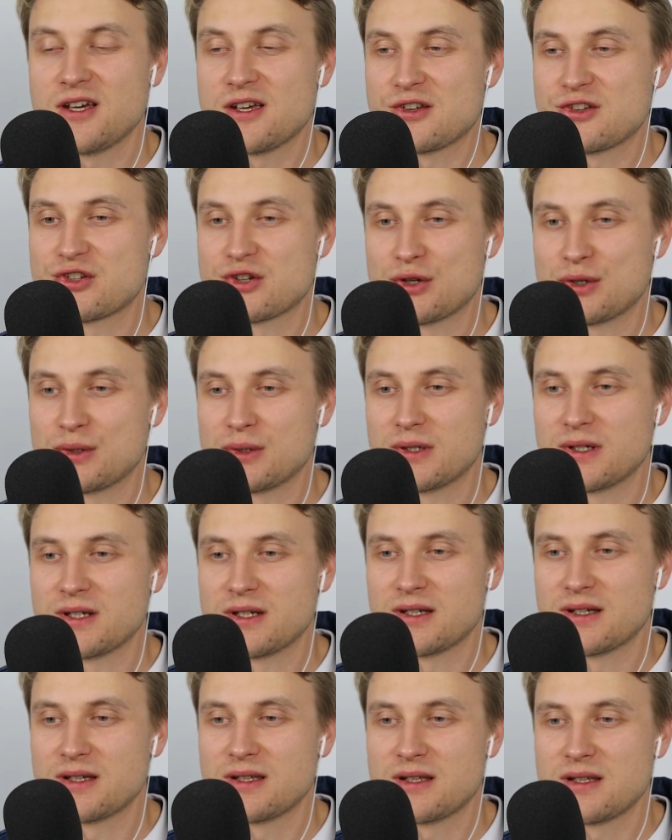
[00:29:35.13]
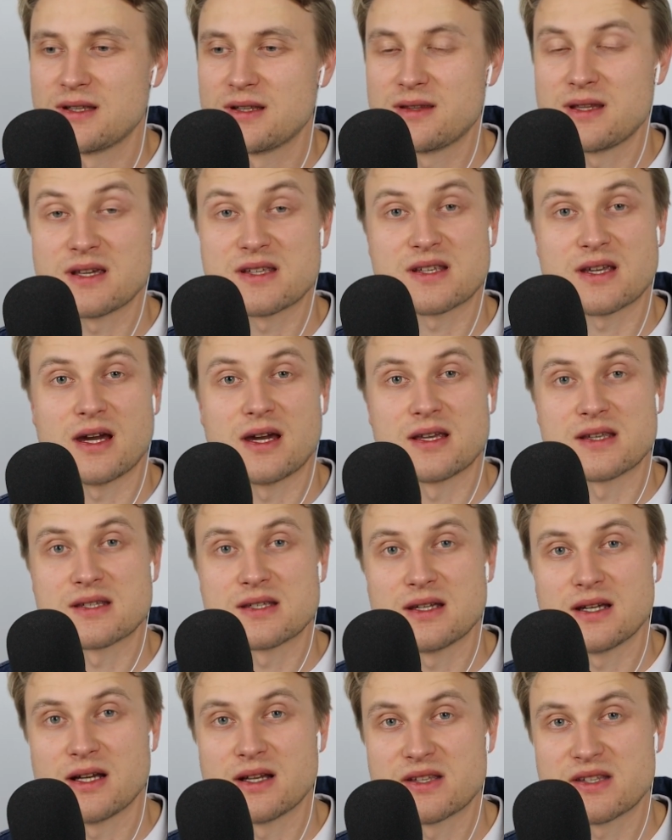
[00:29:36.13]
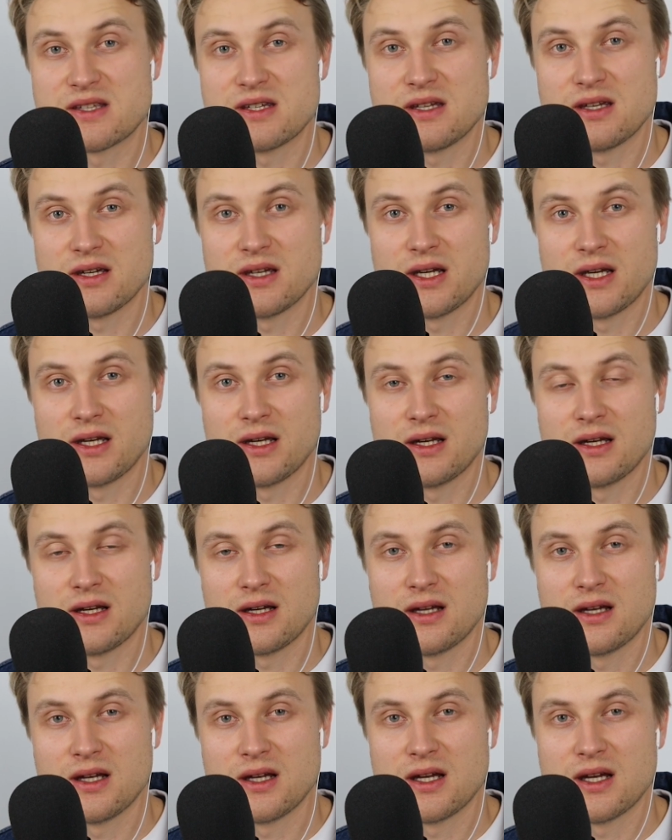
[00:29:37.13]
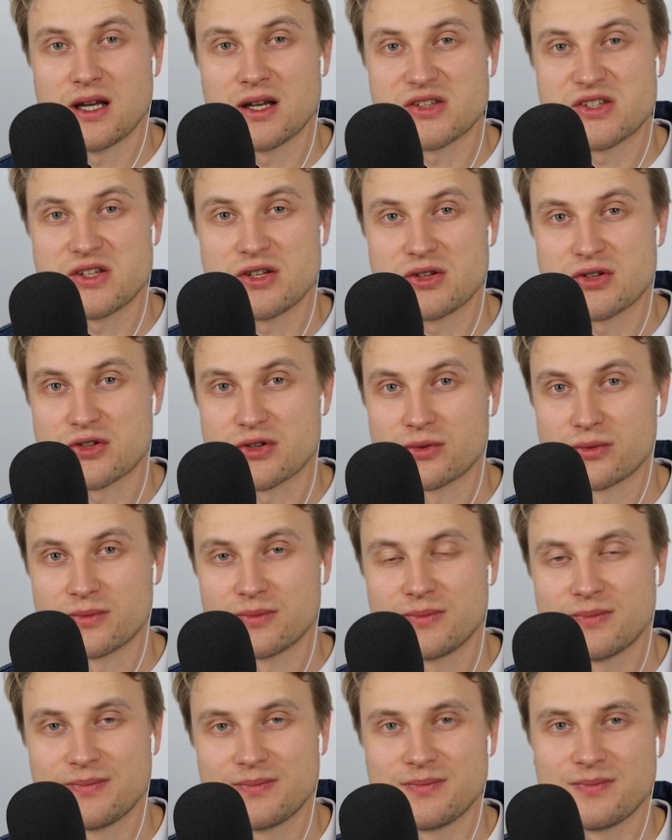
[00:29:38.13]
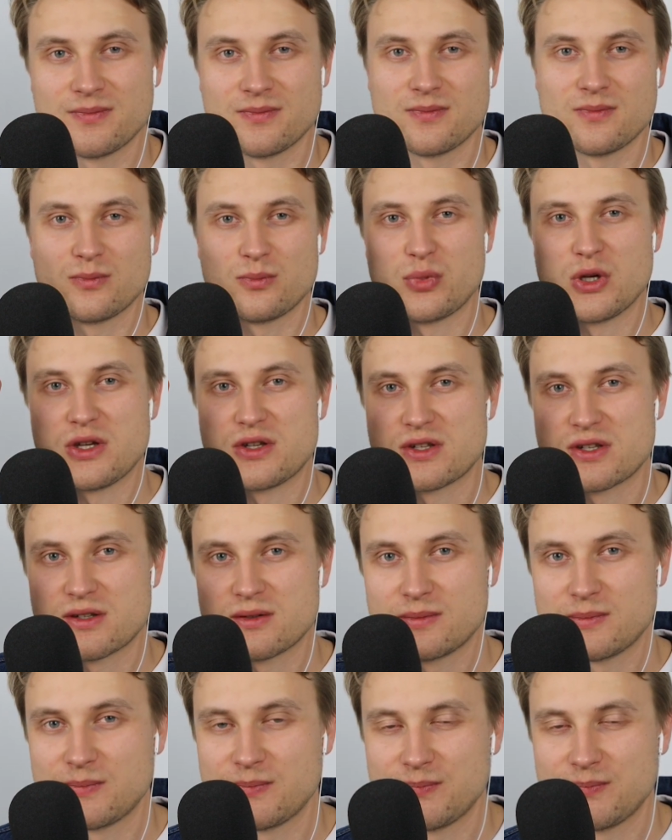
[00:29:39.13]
So thanks, guys. I'll see you soon. Peace.